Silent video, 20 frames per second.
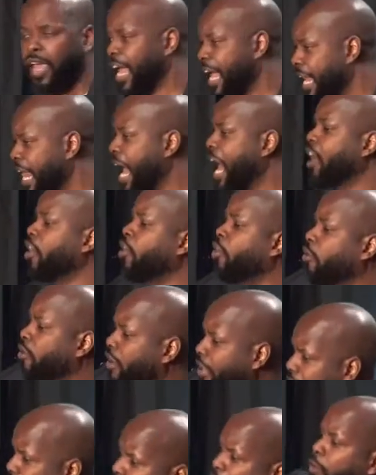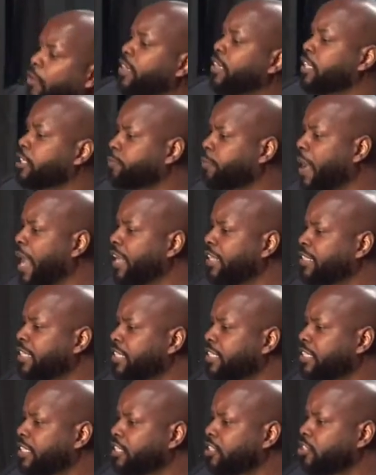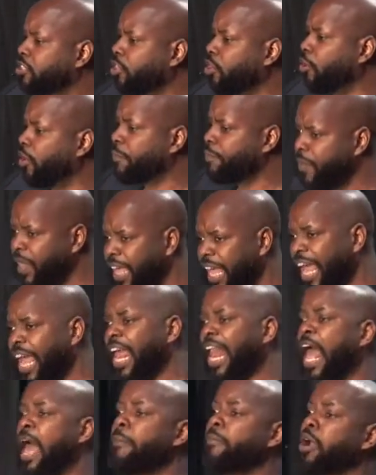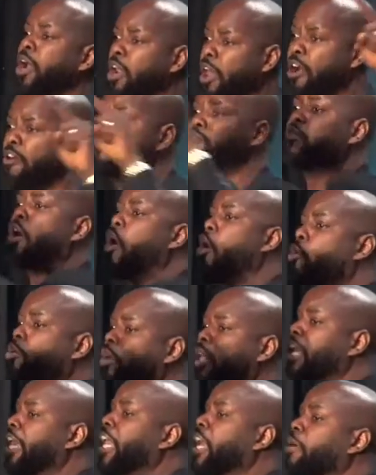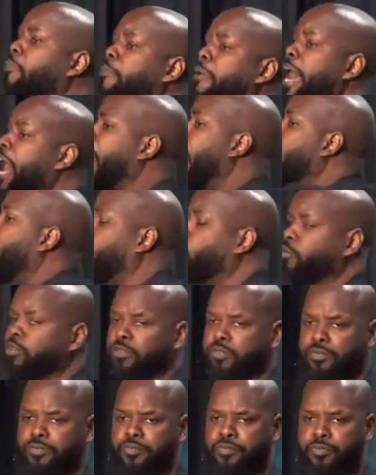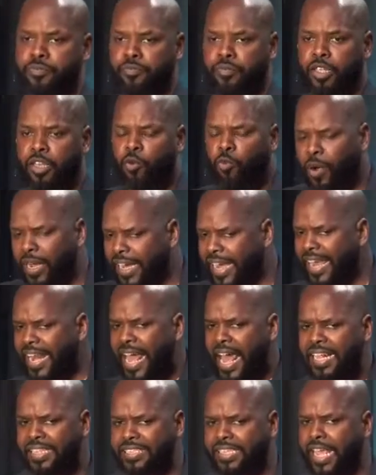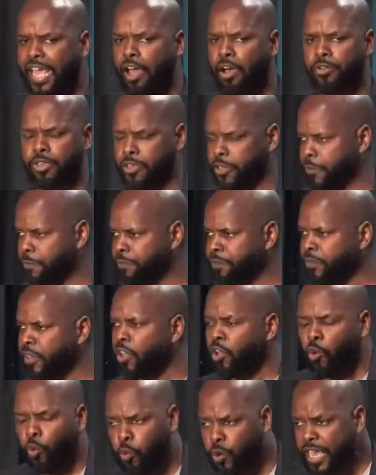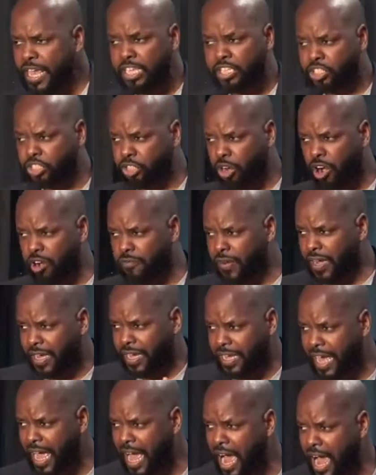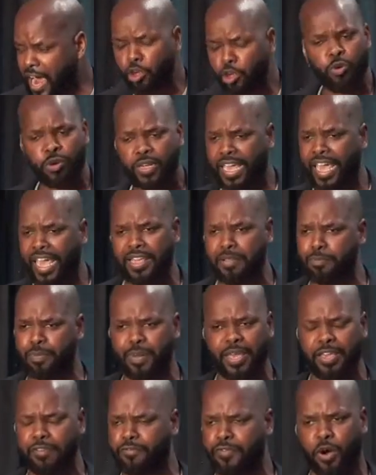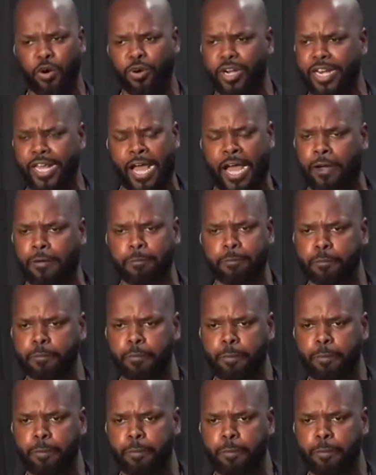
And I don't like what this politician is doing, and I'm going to vote him out. But can I tell you, we serve a God who can't be voted out.